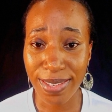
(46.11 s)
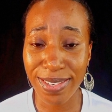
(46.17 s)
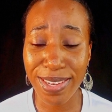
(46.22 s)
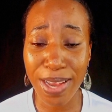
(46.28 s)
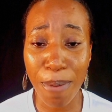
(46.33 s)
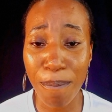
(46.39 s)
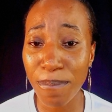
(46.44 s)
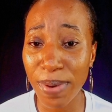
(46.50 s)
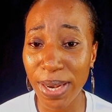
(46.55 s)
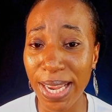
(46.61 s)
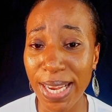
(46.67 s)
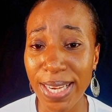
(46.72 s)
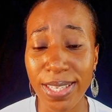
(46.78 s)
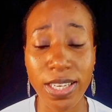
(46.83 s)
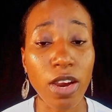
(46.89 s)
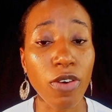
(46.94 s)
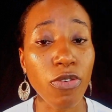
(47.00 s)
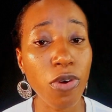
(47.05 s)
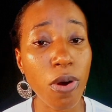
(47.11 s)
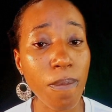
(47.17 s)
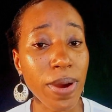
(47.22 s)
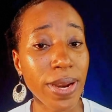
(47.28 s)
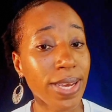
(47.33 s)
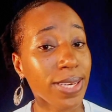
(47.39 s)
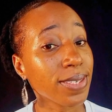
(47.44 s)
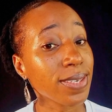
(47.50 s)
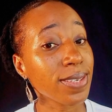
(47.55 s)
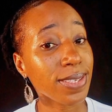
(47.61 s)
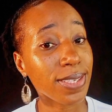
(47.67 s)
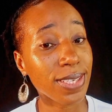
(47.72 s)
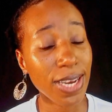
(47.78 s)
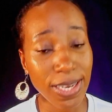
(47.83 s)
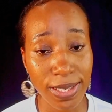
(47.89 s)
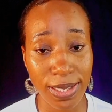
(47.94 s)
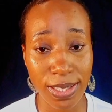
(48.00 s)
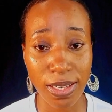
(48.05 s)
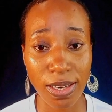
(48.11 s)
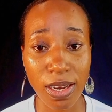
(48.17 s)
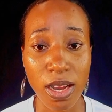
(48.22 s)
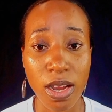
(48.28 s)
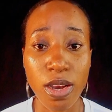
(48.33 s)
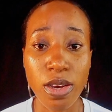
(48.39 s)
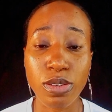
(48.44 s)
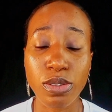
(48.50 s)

They are blend, they are rubber, they are synthetic.